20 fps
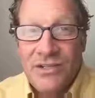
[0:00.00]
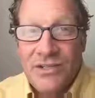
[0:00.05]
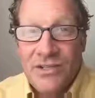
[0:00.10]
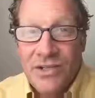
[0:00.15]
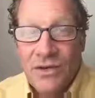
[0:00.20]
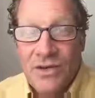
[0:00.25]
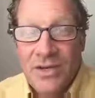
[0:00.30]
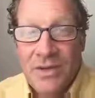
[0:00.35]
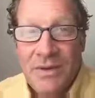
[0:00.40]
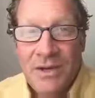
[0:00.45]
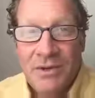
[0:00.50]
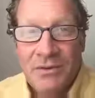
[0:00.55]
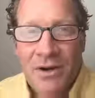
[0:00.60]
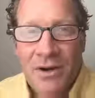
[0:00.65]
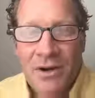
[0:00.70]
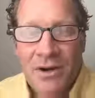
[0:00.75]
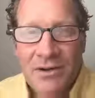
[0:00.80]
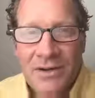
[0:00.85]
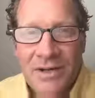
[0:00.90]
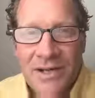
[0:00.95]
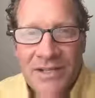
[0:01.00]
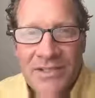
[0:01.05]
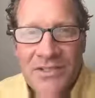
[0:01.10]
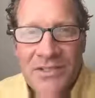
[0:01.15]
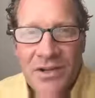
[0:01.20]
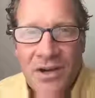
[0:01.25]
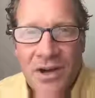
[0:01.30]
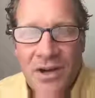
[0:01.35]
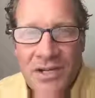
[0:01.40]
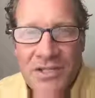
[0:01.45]
Don't get me wrong, it's
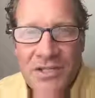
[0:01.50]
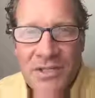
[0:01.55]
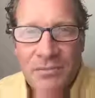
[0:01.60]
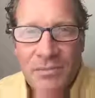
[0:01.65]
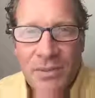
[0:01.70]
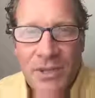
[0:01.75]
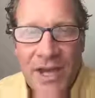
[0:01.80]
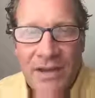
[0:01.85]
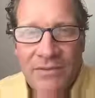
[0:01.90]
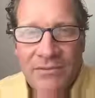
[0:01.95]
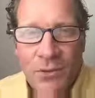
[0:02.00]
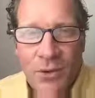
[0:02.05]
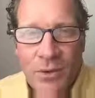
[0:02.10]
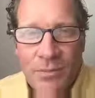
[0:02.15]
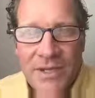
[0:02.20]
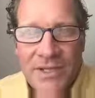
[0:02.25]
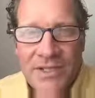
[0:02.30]
an awesome platform